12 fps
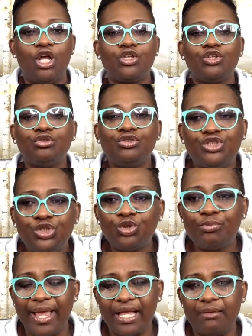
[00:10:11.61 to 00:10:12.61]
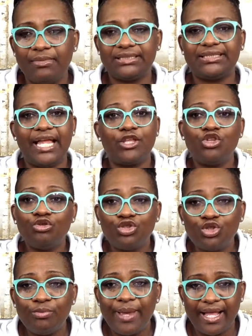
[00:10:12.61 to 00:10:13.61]
you do make a mistake, you
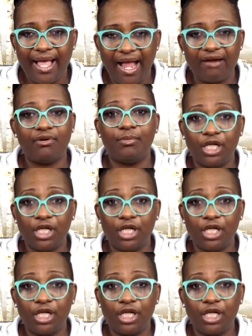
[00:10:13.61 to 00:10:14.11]
do make an error,